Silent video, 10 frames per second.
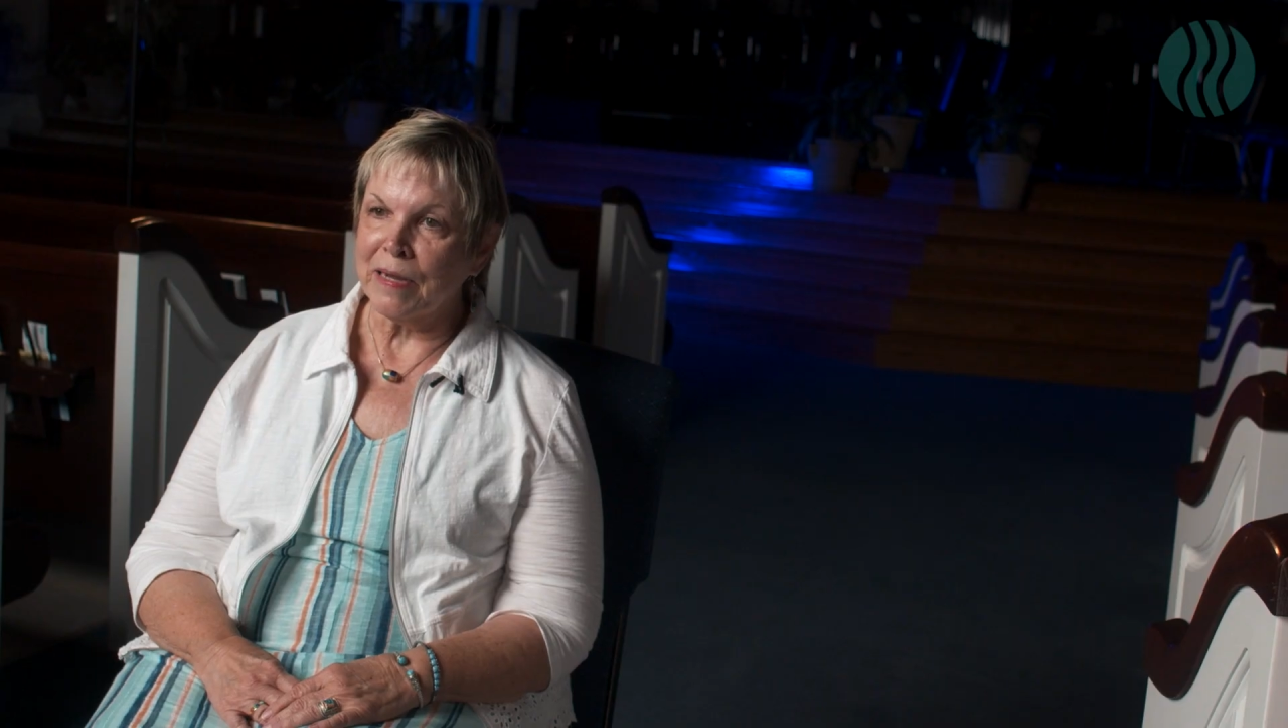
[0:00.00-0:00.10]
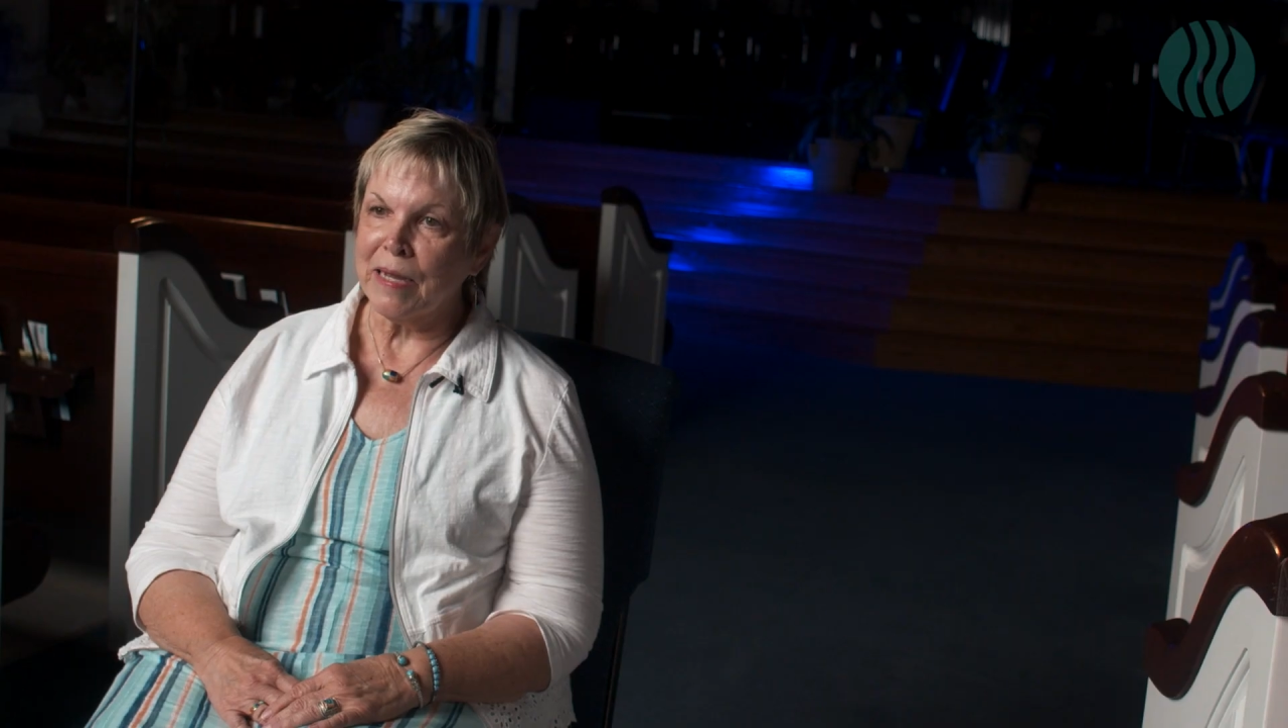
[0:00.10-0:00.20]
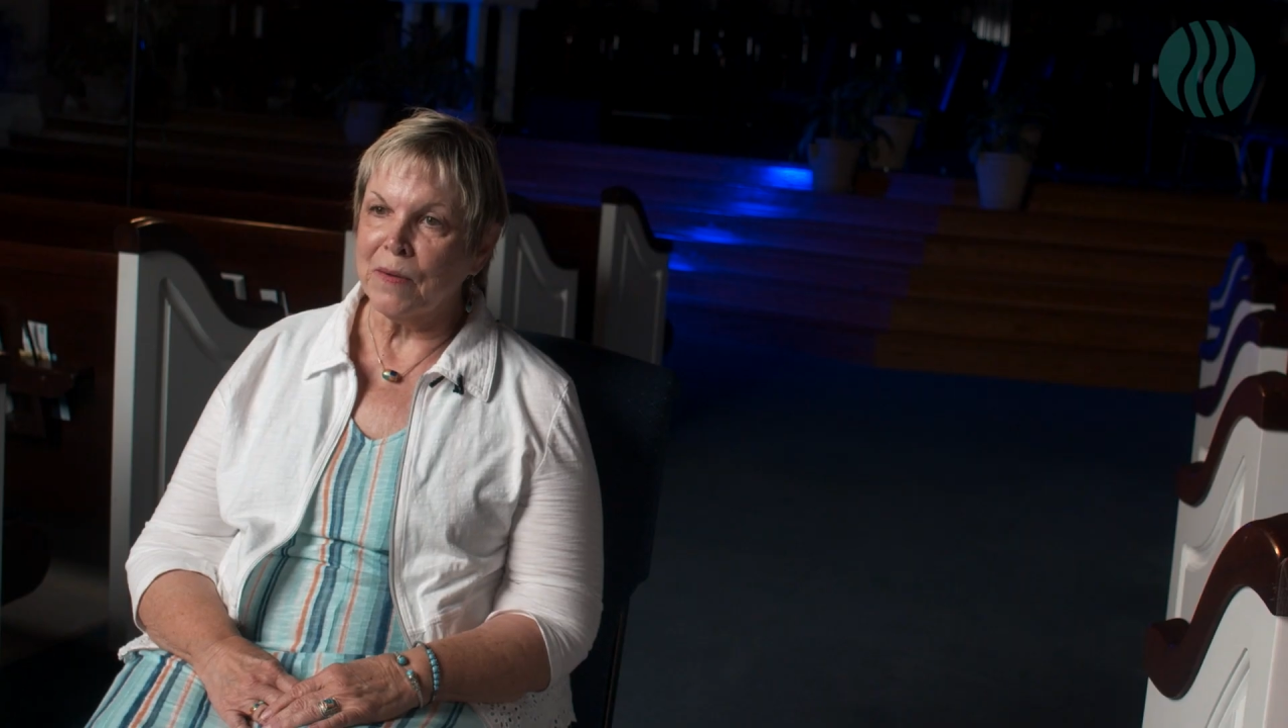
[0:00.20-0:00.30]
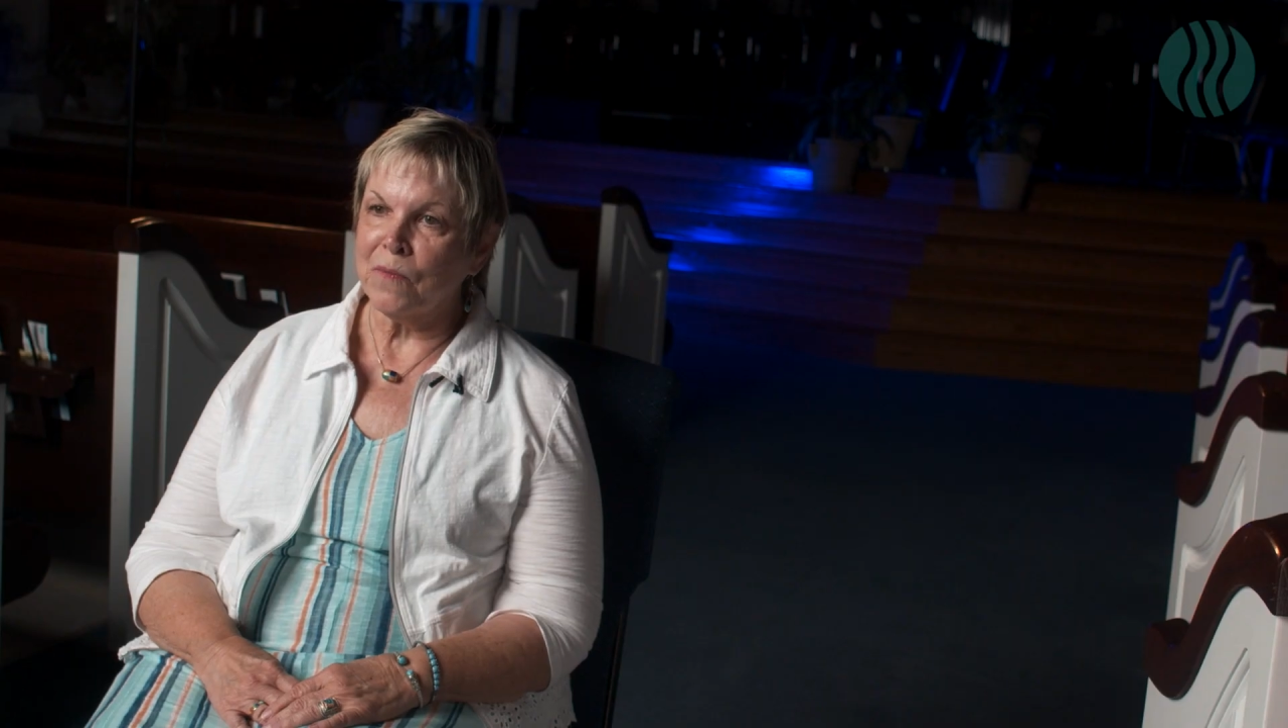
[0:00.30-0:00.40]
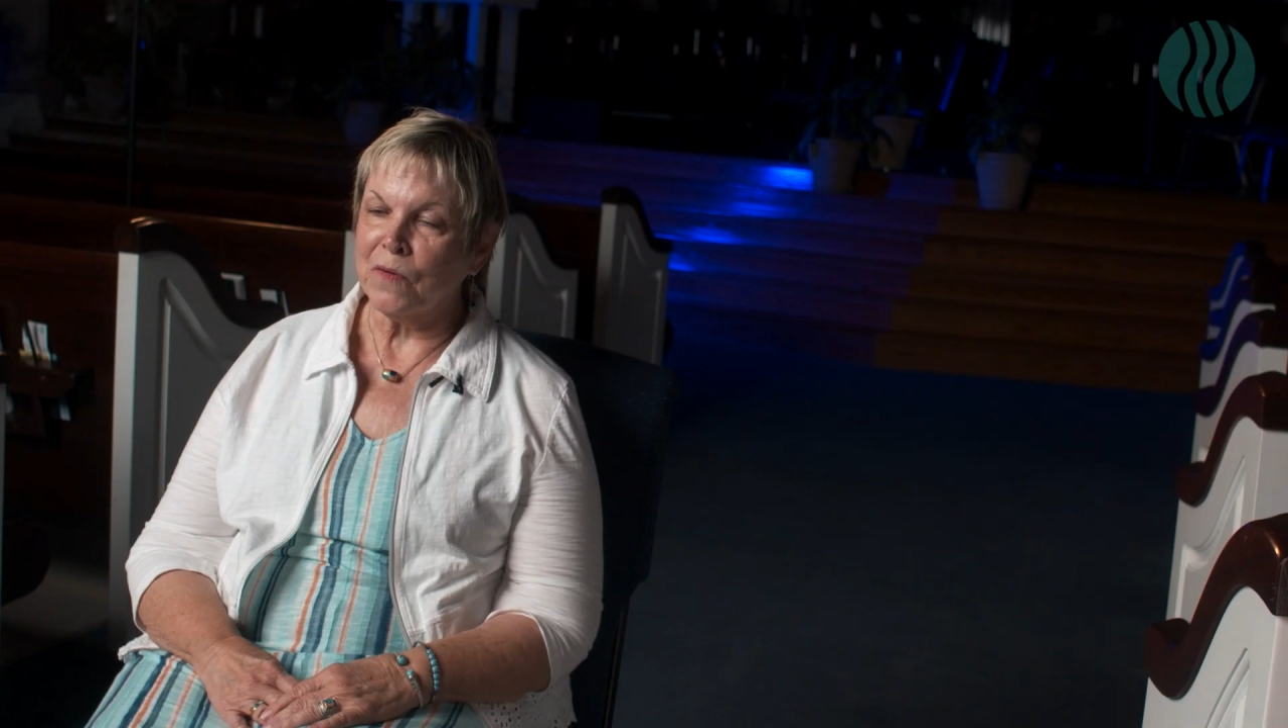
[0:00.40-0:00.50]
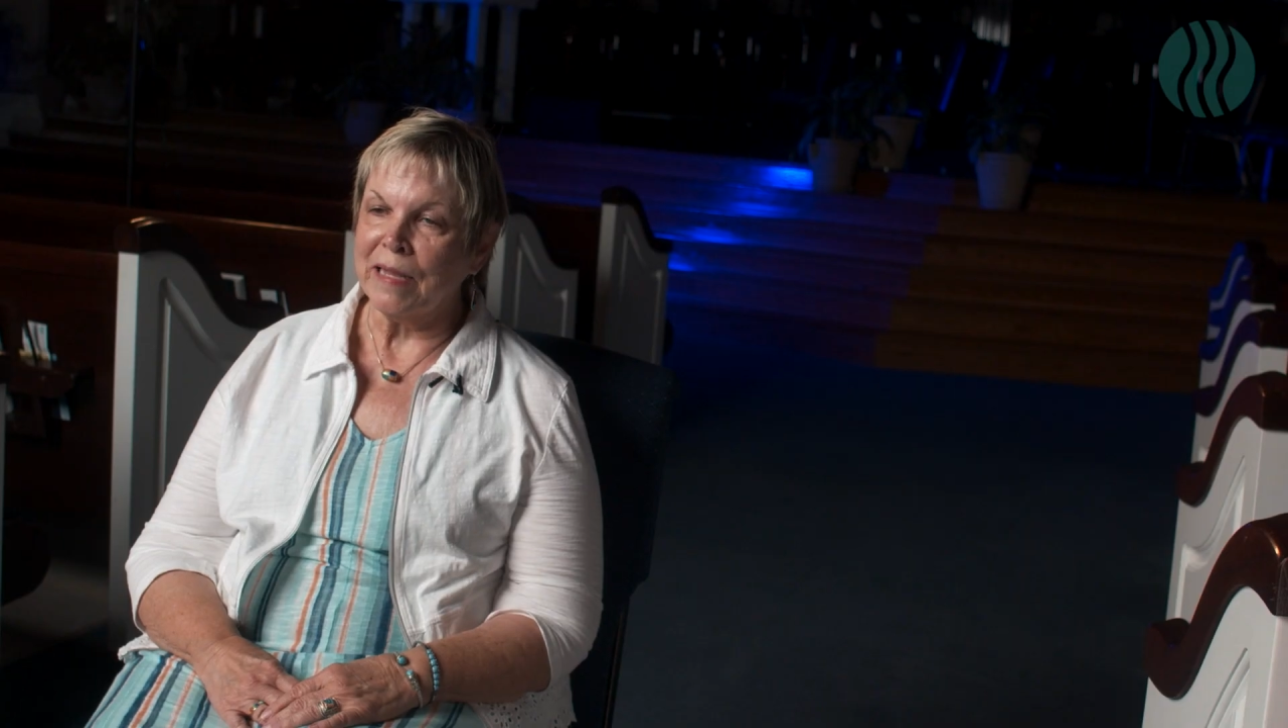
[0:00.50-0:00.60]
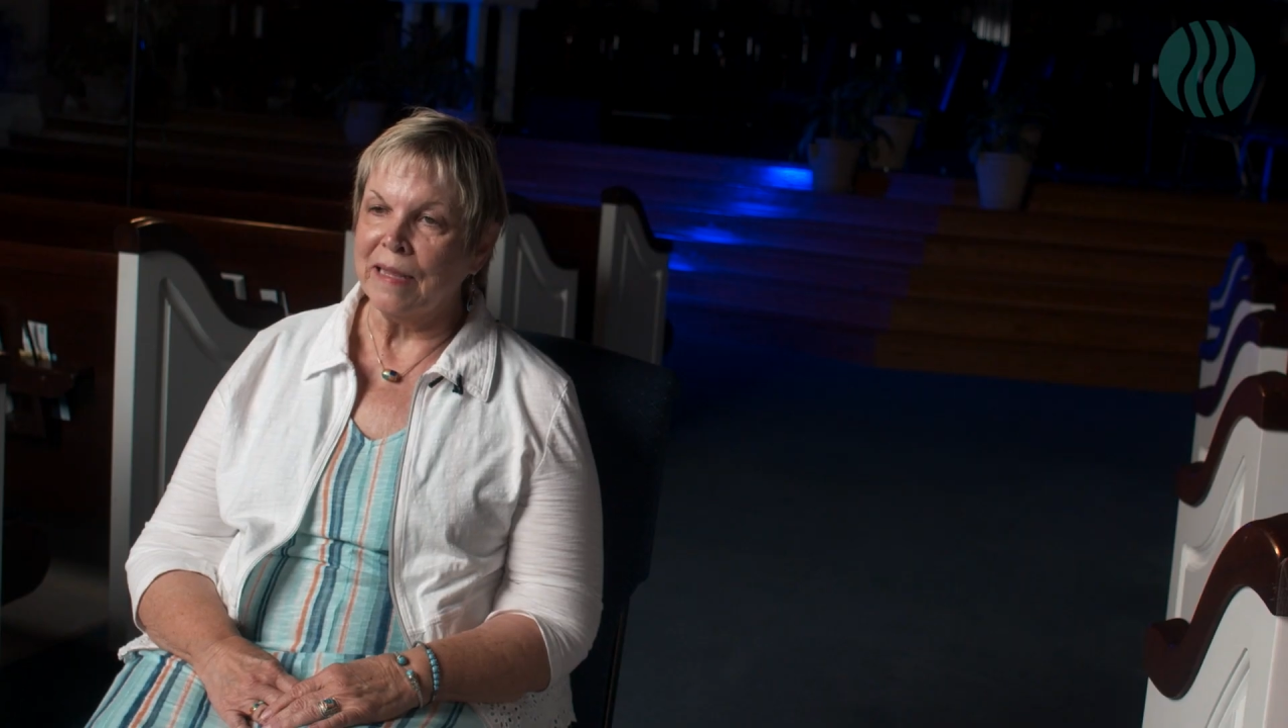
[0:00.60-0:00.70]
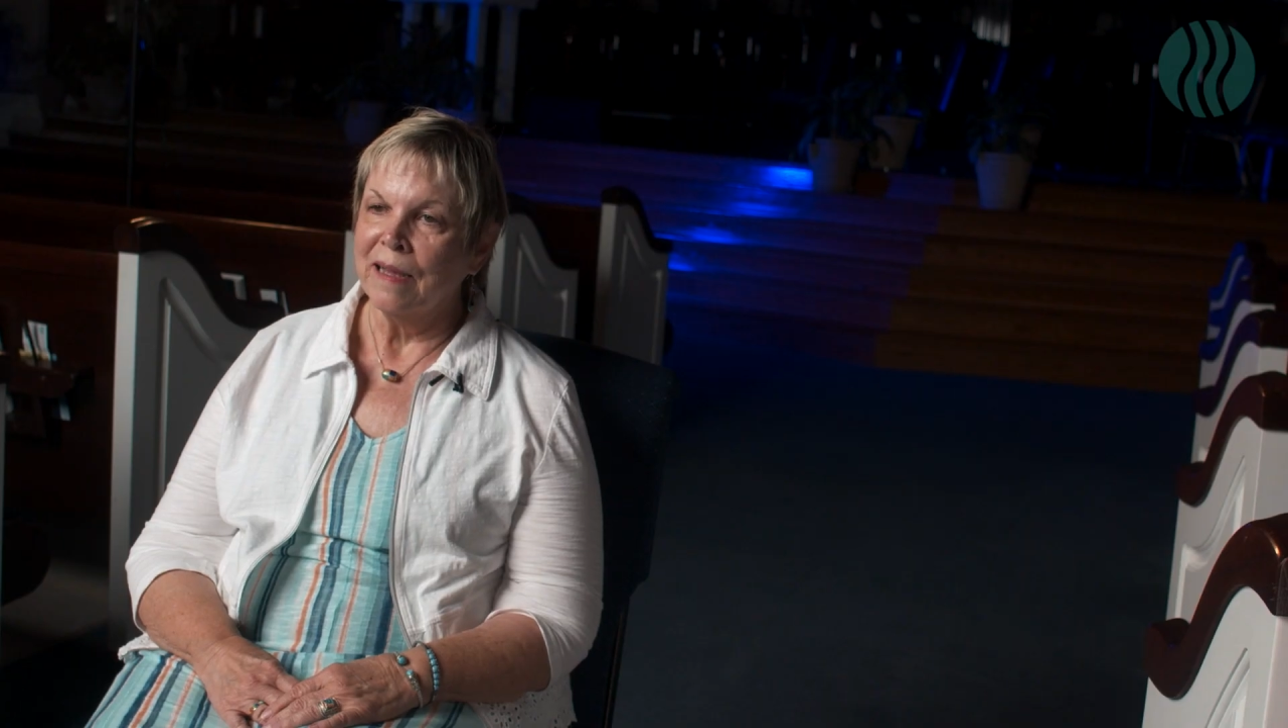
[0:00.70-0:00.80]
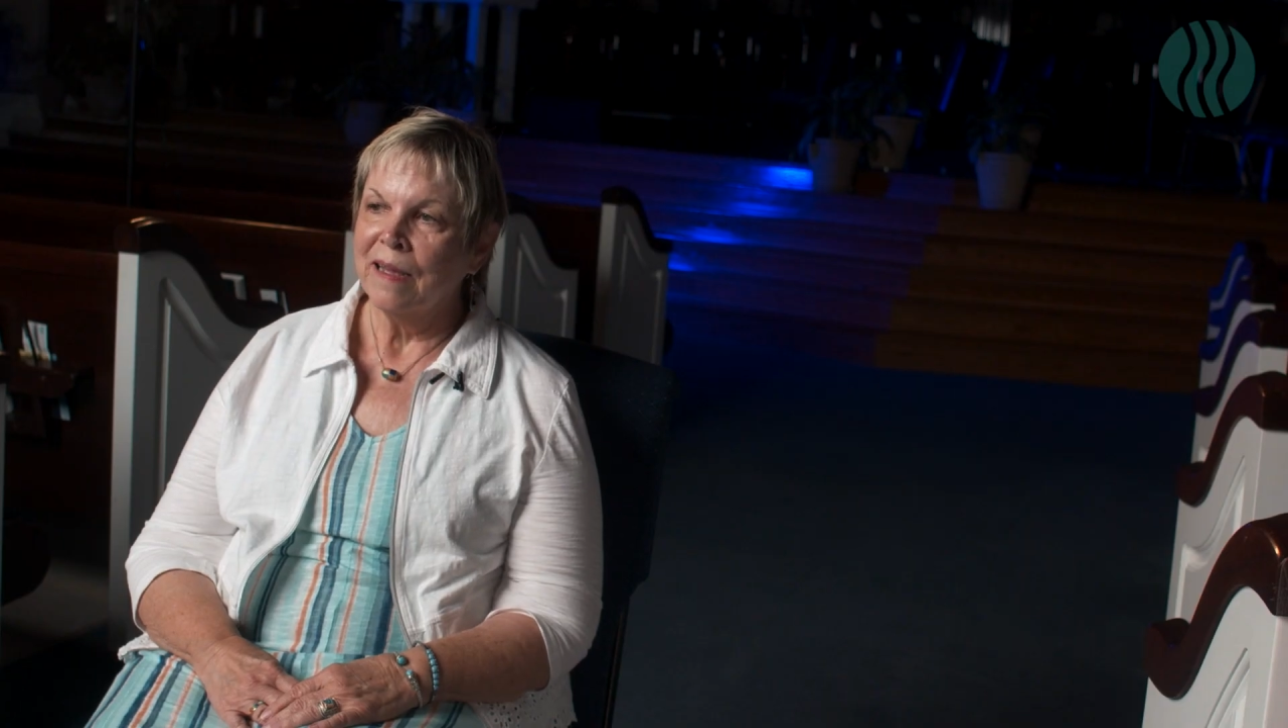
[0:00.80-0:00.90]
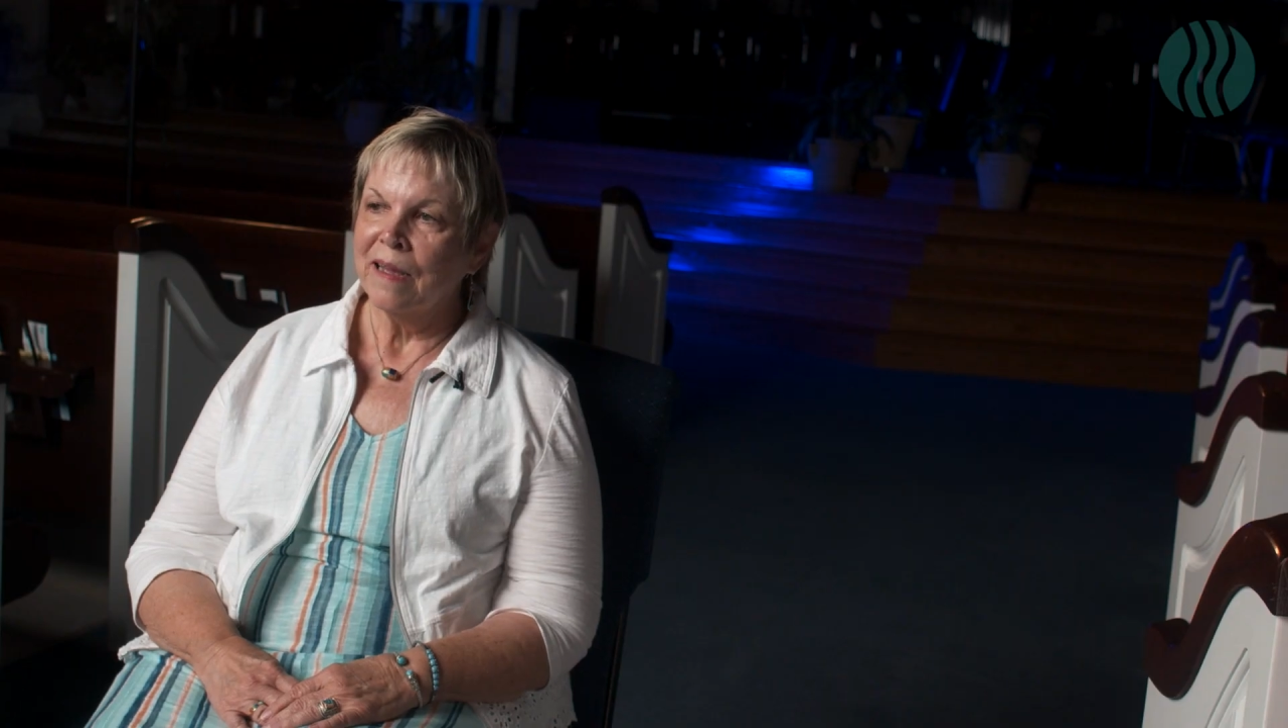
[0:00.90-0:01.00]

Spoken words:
up, we